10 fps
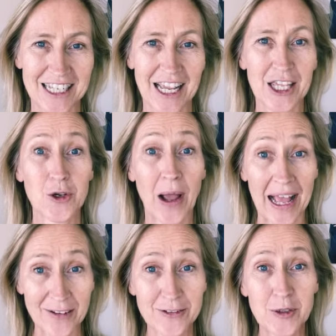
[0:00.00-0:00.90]
you
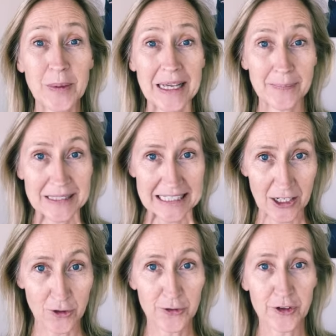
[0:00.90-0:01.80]
have to become
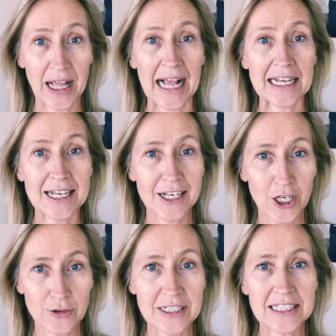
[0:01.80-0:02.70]
skillful at
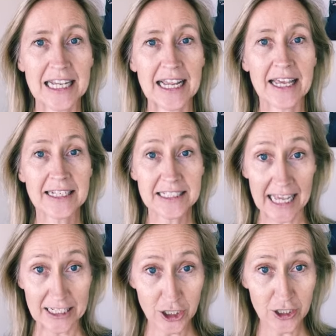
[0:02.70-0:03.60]
noticing
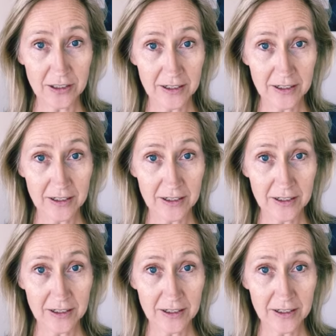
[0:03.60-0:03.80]
tension